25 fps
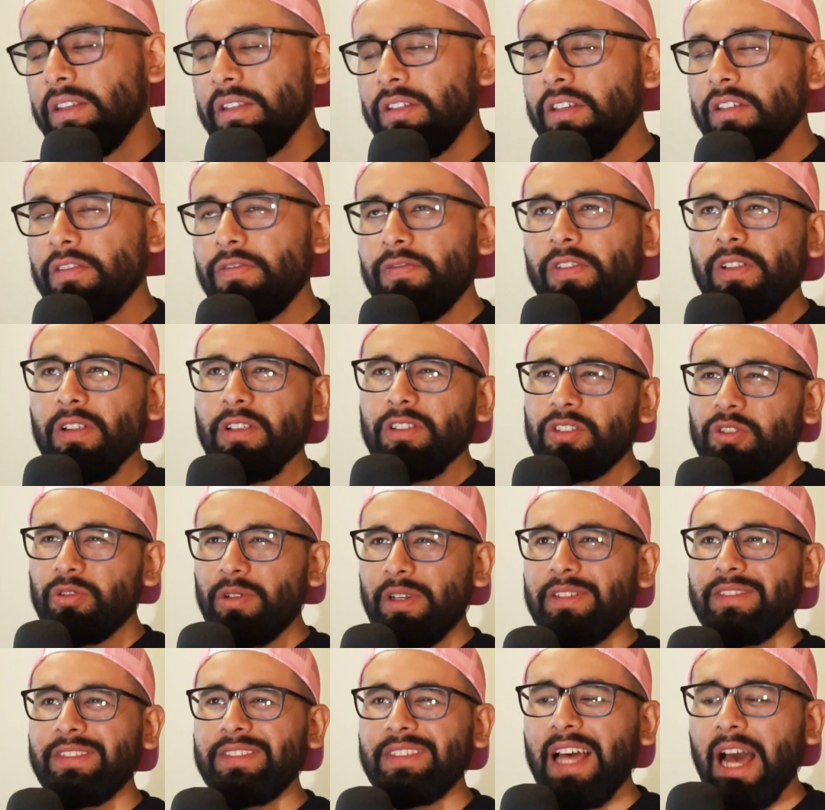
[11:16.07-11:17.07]
Do you feel
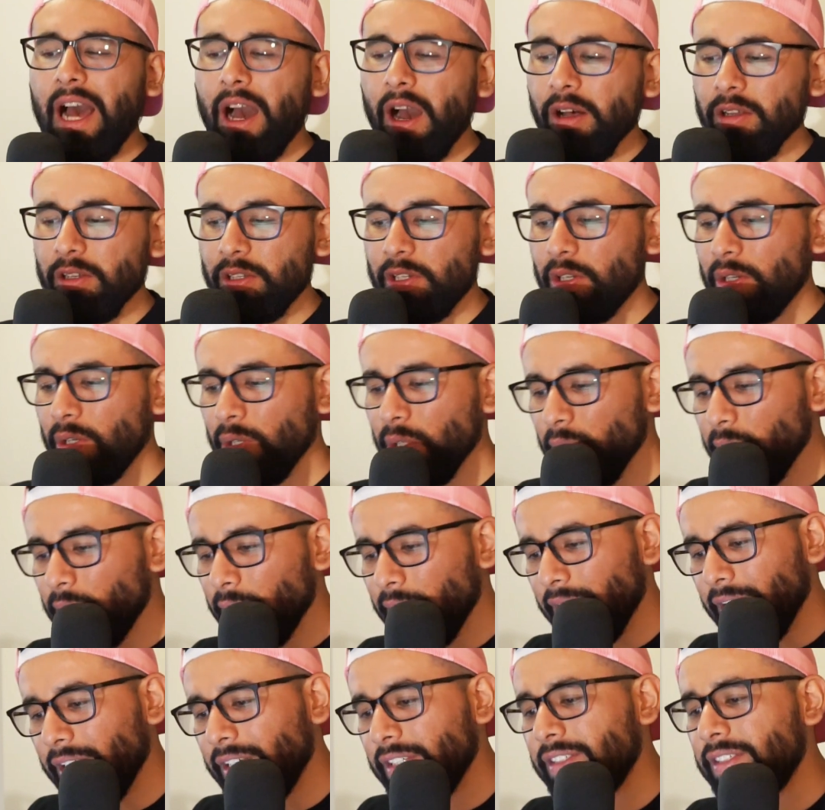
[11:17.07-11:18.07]
stressed out,
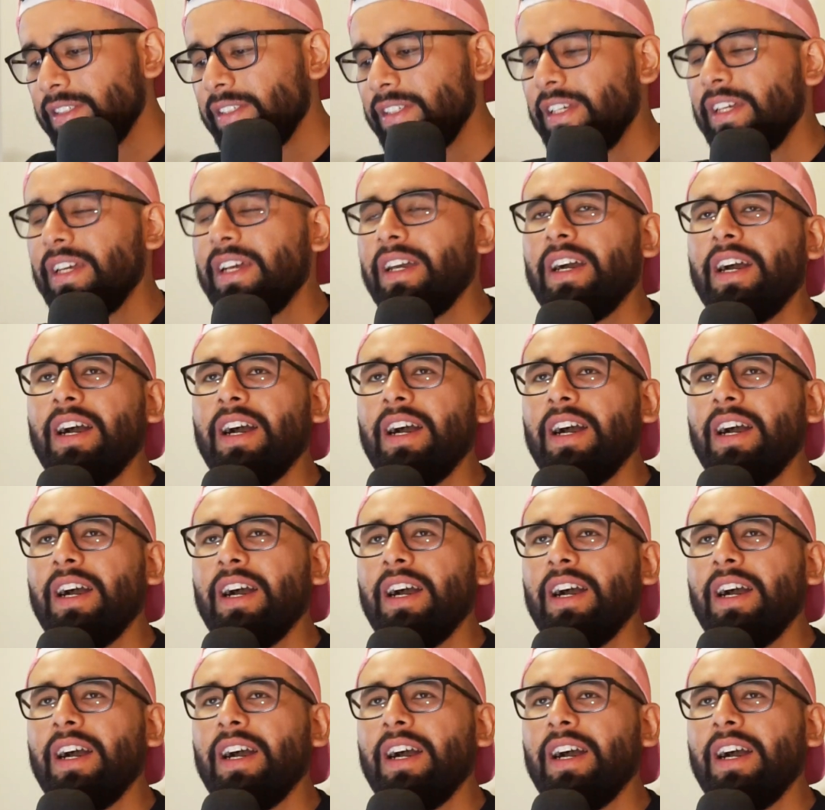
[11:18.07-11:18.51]
clueless?